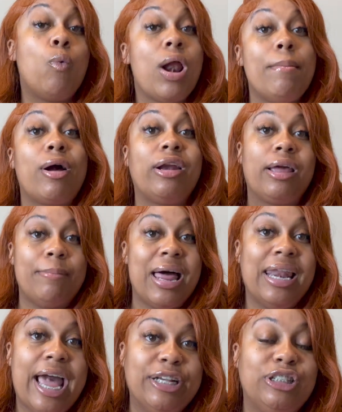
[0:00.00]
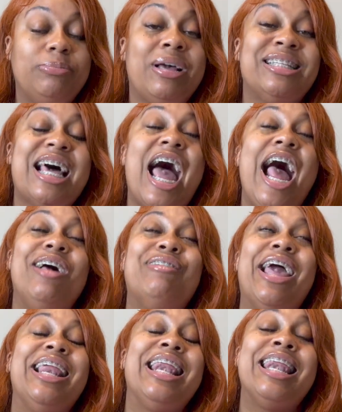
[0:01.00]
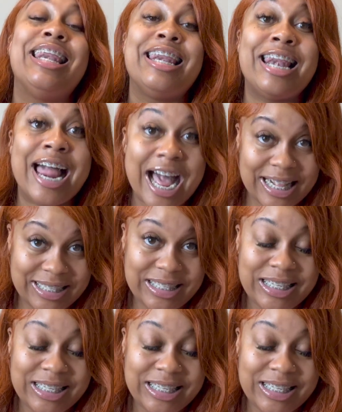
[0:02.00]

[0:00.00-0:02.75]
Where am I going to my lashes because I have a lot.